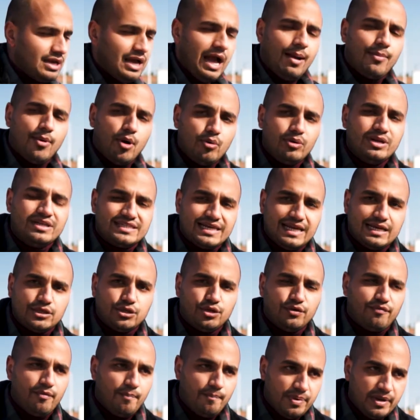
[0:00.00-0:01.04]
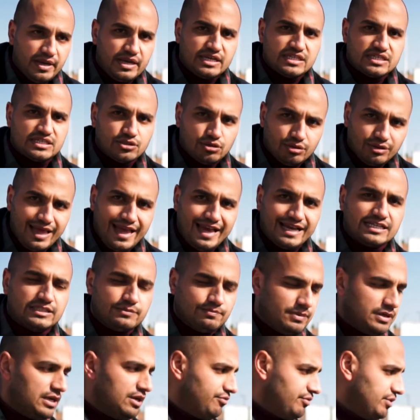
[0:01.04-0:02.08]
I'm only telling you from personal
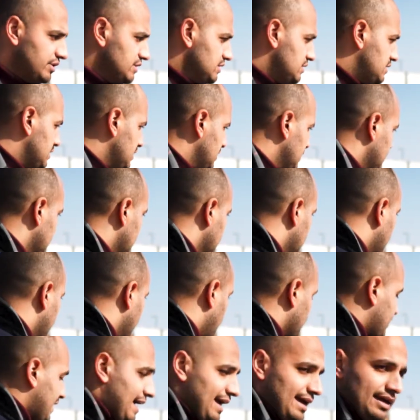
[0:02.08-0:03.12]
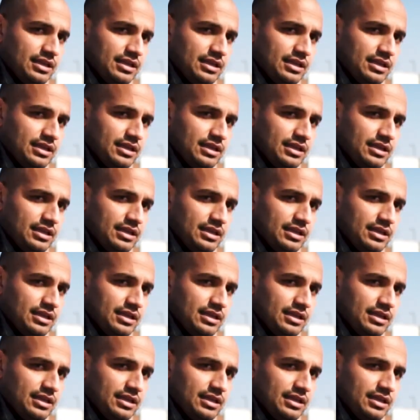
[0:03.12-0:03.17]
experience. But yeah,